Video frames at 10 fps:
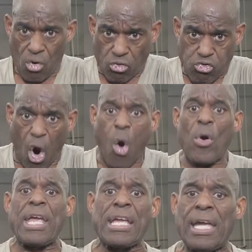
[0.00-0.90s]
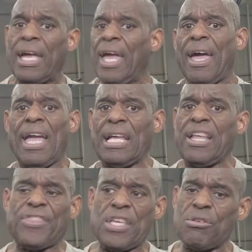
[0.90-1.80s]
rowing,
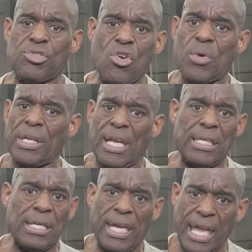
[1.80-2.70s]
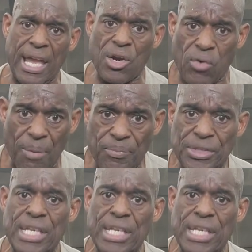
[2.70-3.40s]
anything you do with any hand grip.